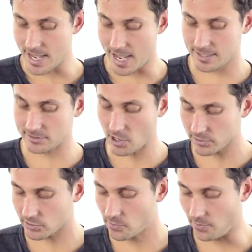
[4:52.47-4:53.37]
and it's
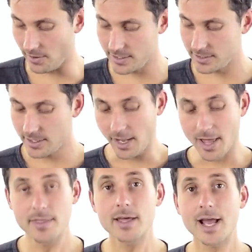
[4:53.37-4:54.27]
also one
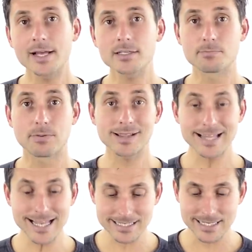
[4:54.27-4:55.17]
that has
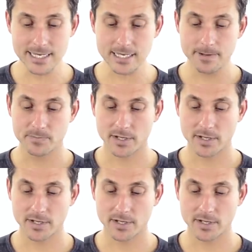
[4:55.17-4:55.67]
plenty